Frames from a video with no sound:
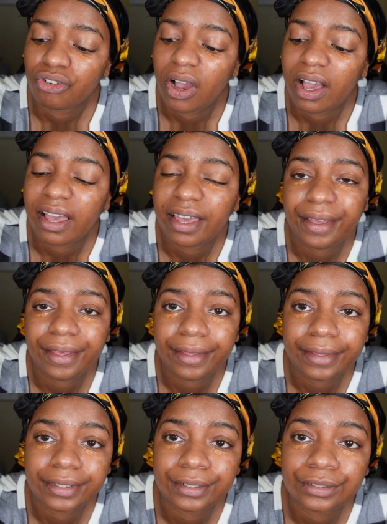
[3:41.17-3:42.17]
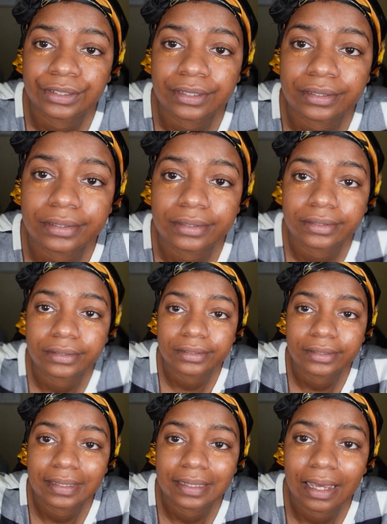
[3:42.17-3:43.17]
What was I saying before I wanted to
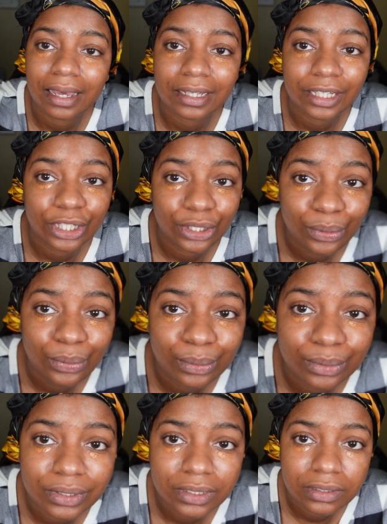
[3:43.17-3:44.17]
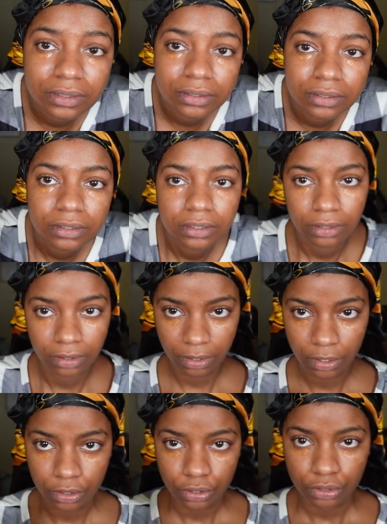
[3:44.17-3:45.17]
say what I'm going to say next? I
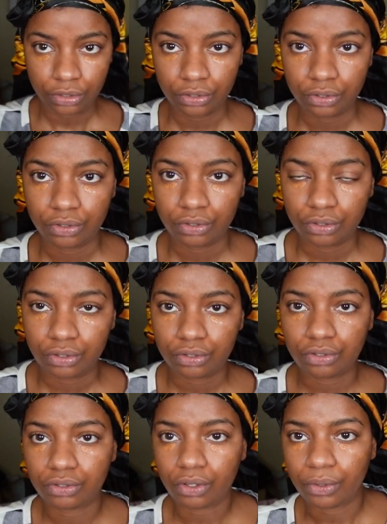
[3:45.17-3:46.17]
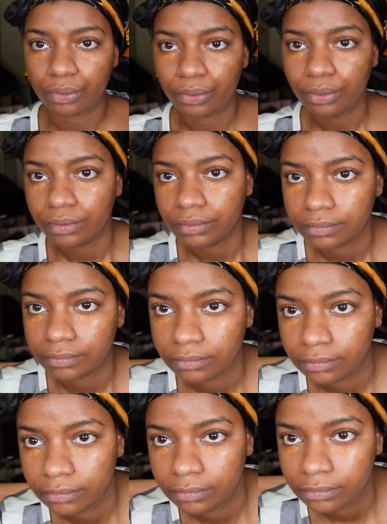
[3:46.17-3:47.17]
was saying that,
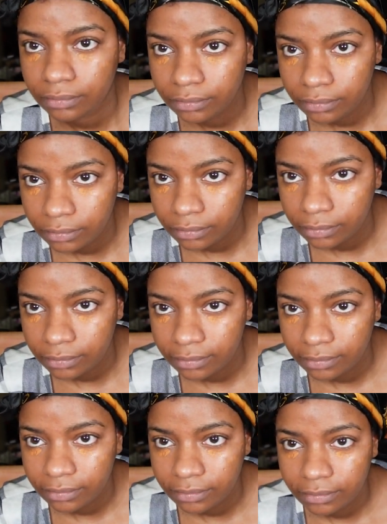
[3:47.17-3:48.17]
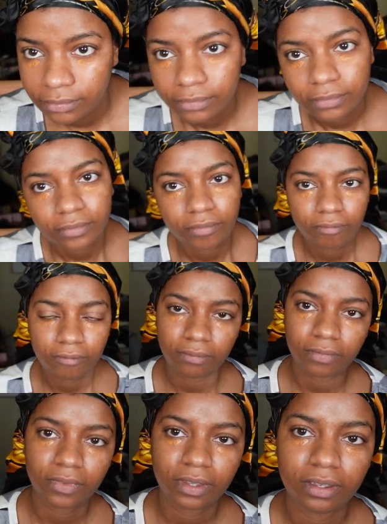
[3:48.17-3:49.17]
oh,
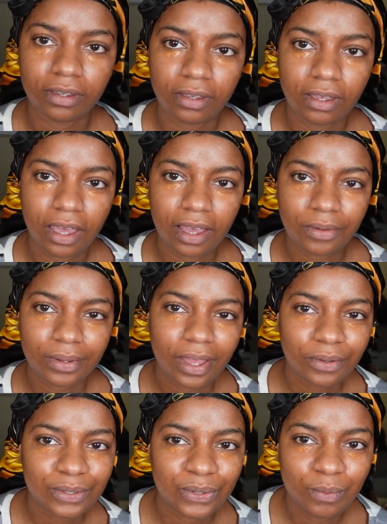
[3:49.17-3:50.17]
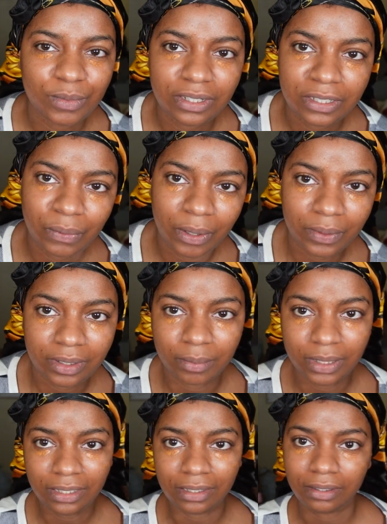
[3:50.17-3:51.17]
yeah, I want to do my makeup again.
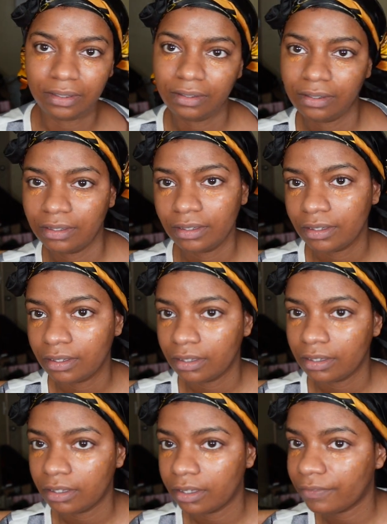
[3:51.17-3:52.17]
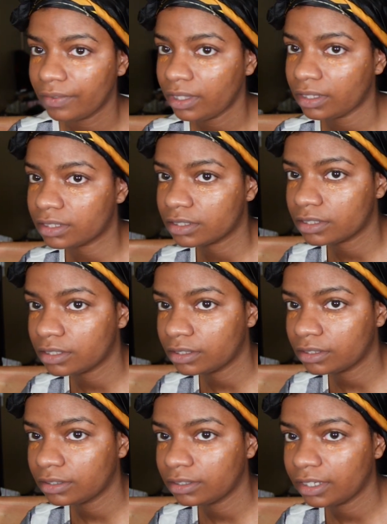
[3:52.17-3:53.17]
So I'm going to